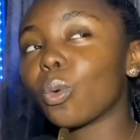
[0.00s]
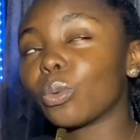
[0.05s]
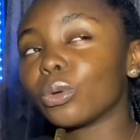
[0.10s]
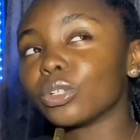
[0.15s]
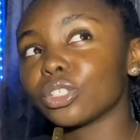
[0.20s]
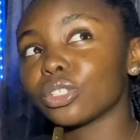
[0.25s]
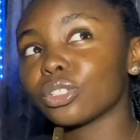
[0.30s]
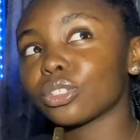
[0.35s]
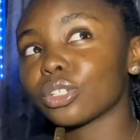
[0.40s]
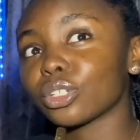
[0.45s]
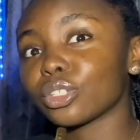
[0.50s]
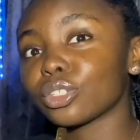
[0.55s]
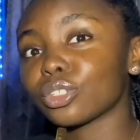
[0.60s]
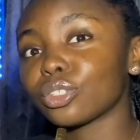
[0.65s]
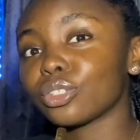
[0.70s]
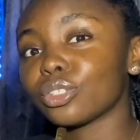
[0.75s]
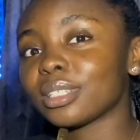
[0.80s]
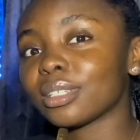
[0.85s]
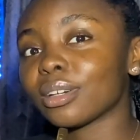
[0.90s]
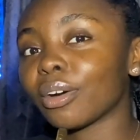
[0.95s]
Woojin
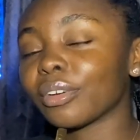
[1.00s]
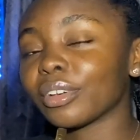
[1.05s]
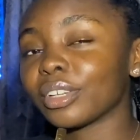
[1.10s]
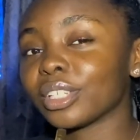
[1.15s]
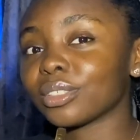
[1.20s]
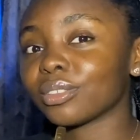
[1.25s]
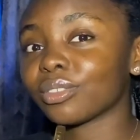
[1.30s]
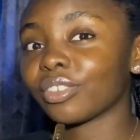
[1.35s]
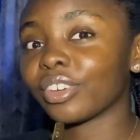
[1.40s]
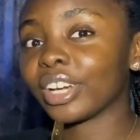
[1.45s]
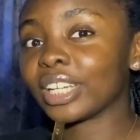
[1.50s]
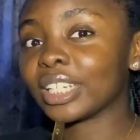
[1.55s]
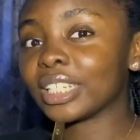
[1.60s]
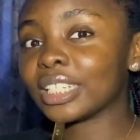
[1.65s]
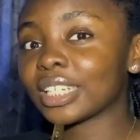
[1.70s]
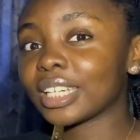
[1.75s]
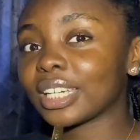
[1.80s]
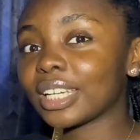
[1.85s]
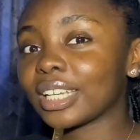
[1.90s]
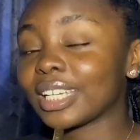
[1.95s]
doesn't tell his
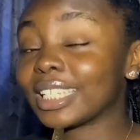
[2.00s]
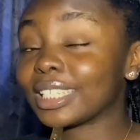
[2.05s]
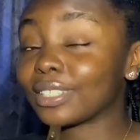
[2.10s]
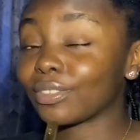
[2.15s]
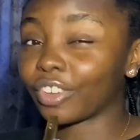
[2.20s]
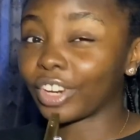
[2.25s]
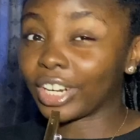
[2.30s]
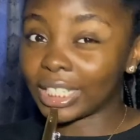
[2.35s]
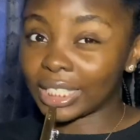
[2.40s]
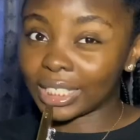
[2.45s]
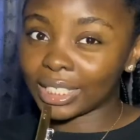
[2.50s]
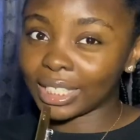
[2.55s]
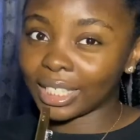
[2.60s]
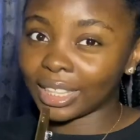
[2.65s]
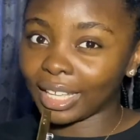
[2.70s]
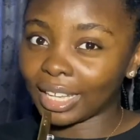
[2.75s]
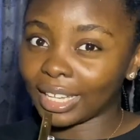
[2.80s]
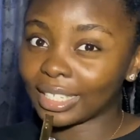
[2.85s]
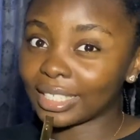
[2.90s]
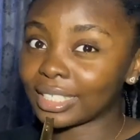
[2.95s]
friend his friends
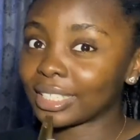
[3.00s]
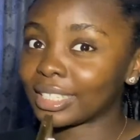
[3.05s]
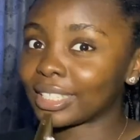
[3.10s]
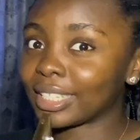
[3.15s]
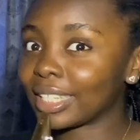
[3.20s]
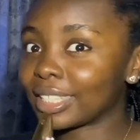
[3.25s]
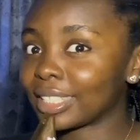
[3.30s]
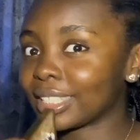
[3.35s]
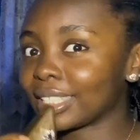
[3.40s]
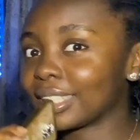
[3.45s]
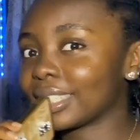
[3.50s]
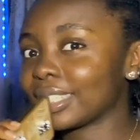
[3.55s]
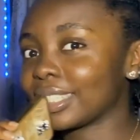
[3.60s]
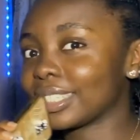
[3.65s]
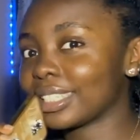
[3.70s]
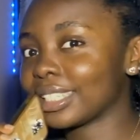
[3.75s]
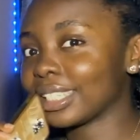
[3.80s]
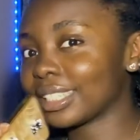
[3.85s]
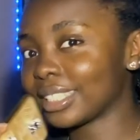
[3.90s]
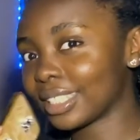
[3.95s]
that he's dating the